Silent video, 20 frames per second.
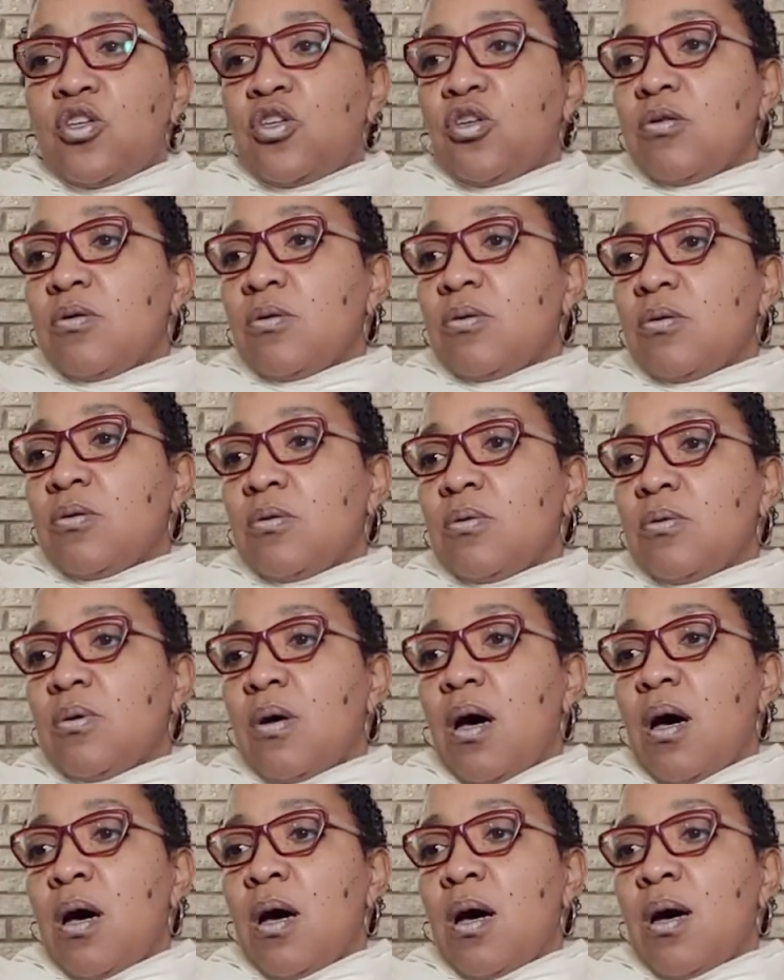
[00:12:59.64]
to
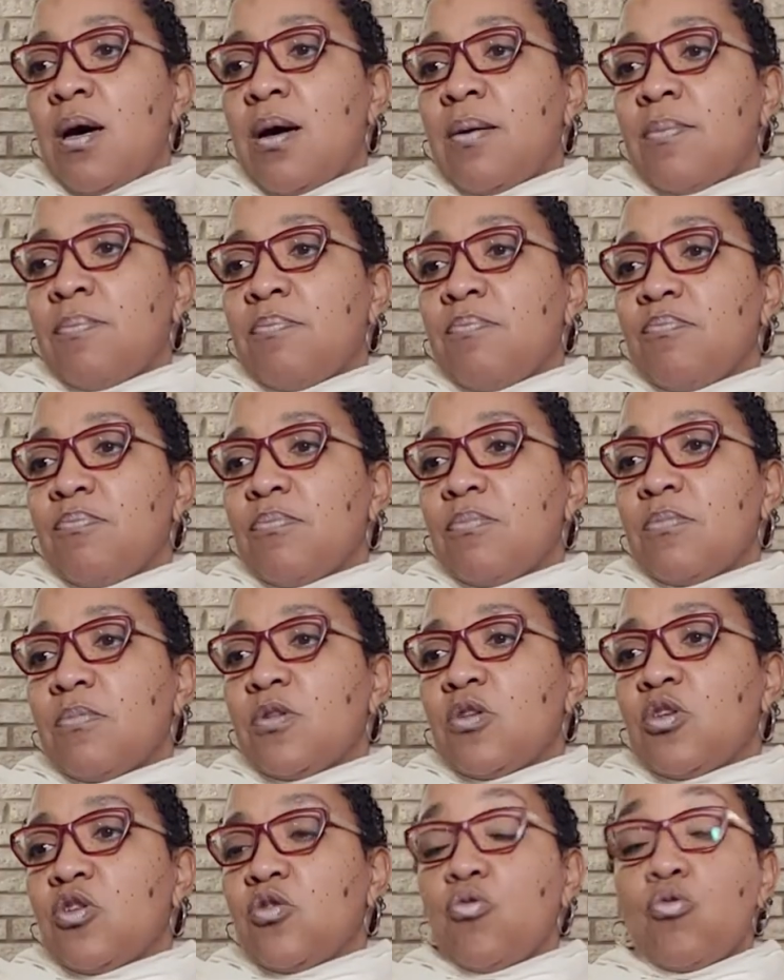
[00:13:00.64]
um,
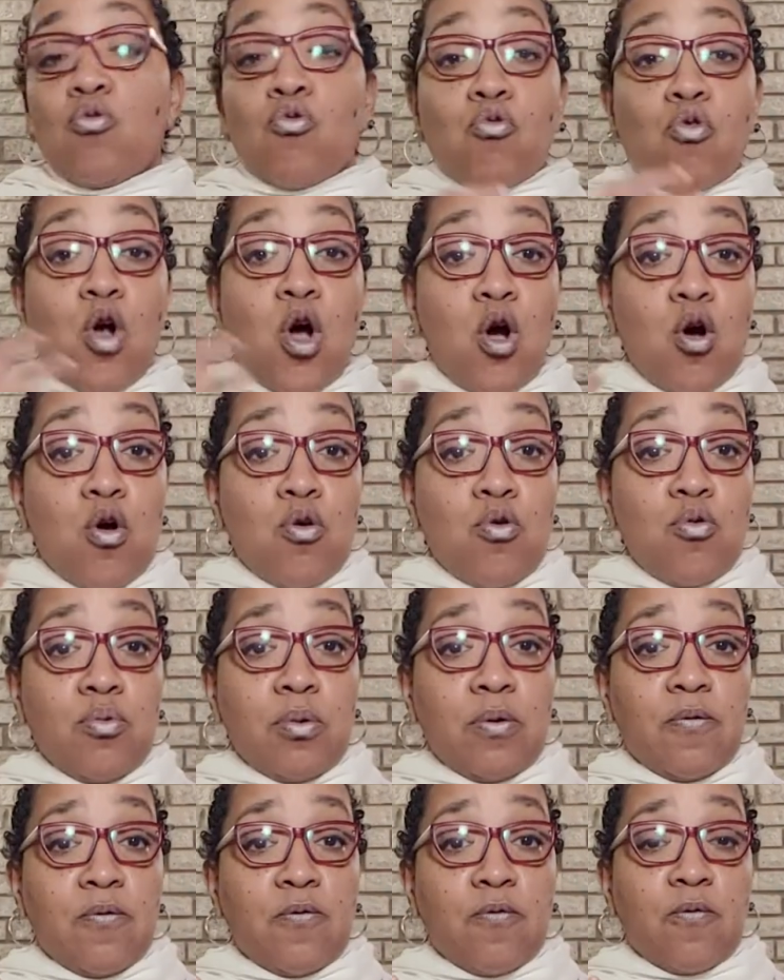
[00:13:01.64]
to
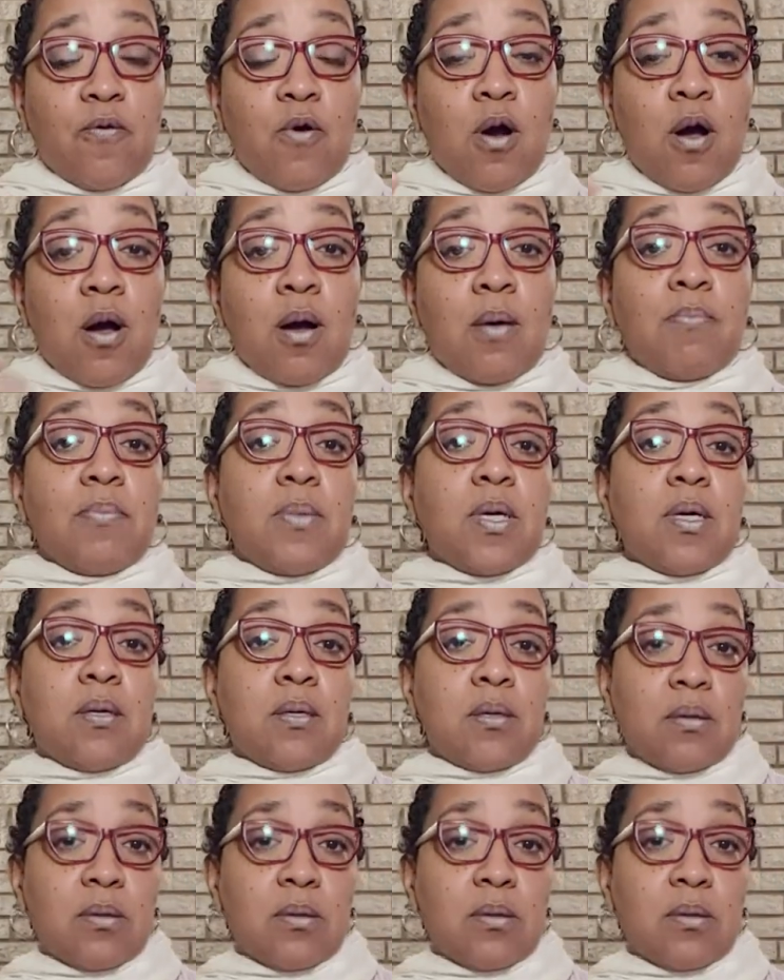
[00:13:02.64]
grow from